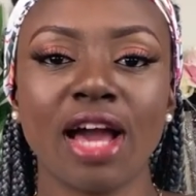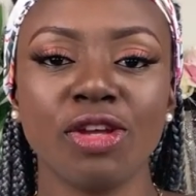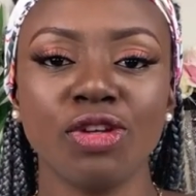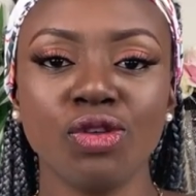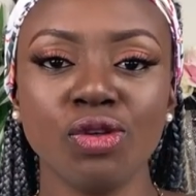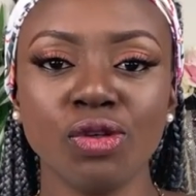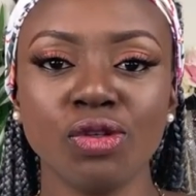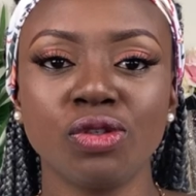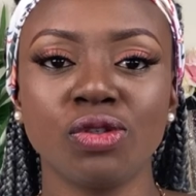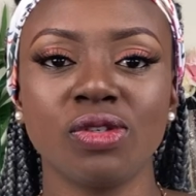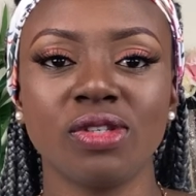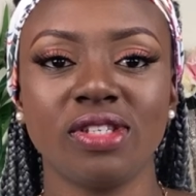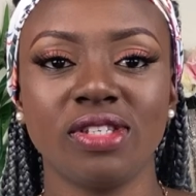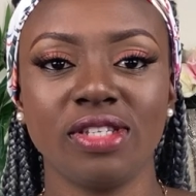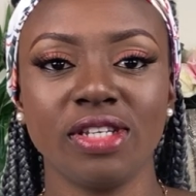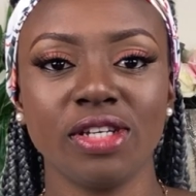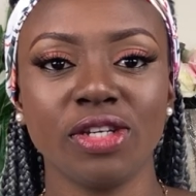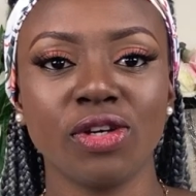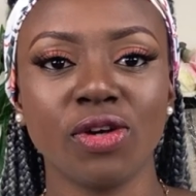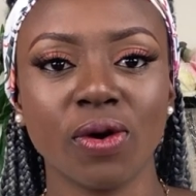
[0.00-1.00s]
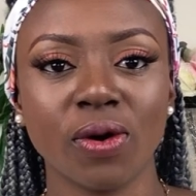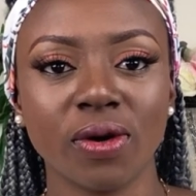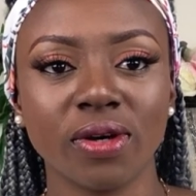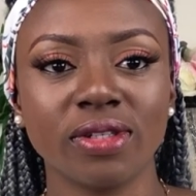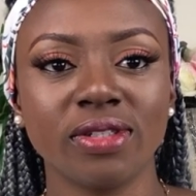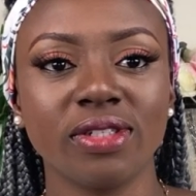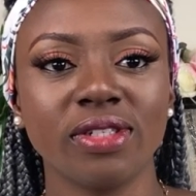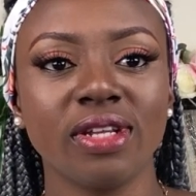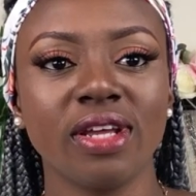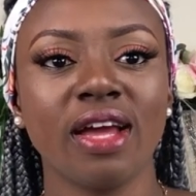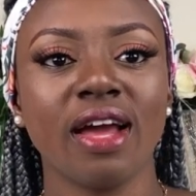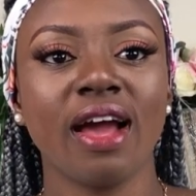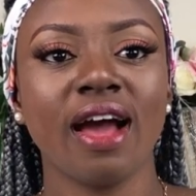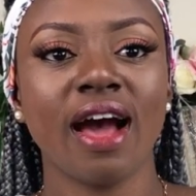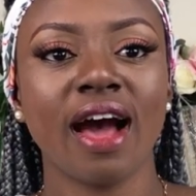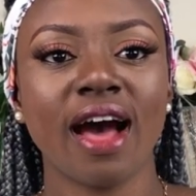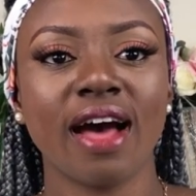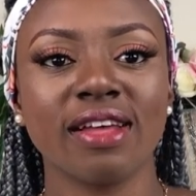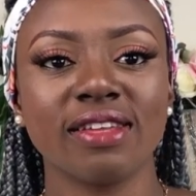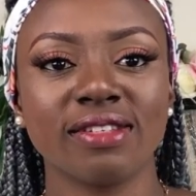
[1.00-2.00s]
used to see God
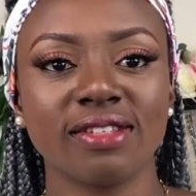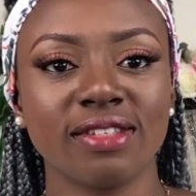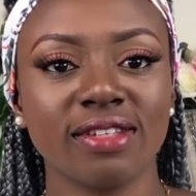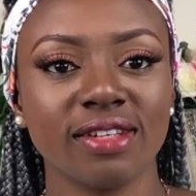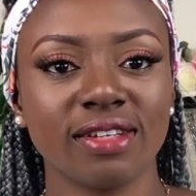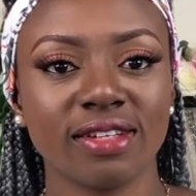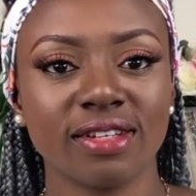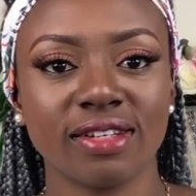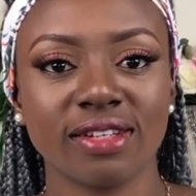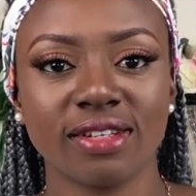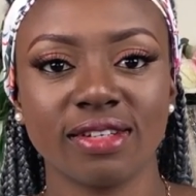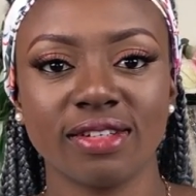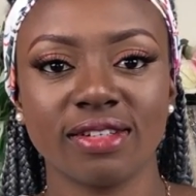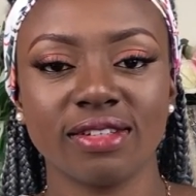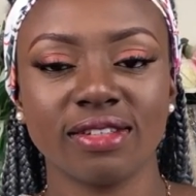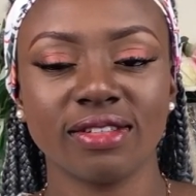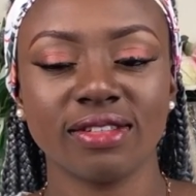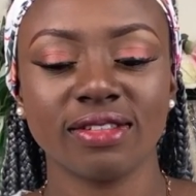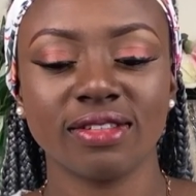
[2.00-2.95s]
as a